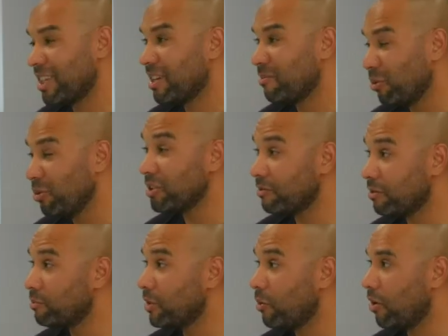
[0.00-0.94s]
most of
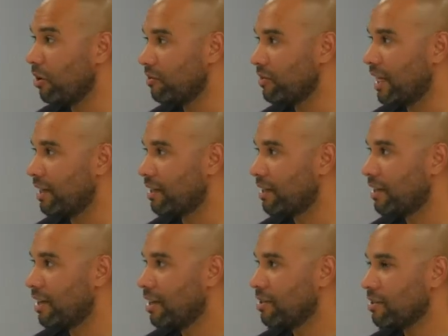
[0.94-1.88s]
them know all of that.
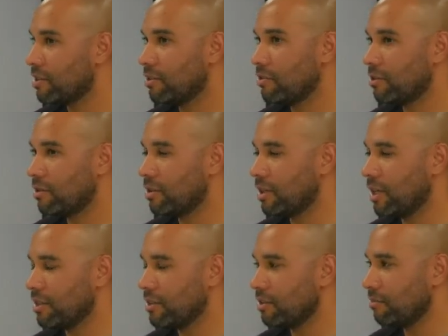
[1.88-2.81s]
So are
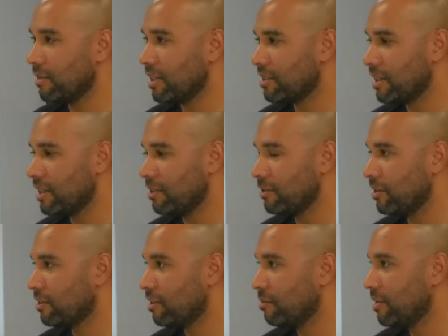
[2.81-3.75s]
you talking about a CEO who
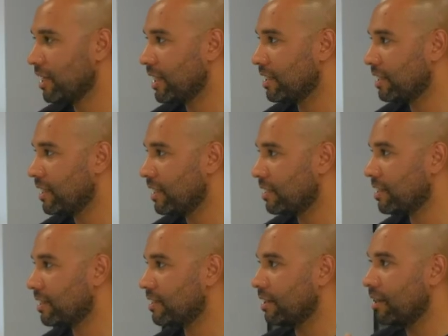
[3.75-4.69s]
doesn't know marketing
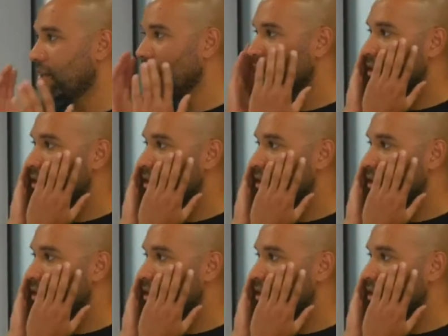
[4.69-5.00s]
tactics? You're like,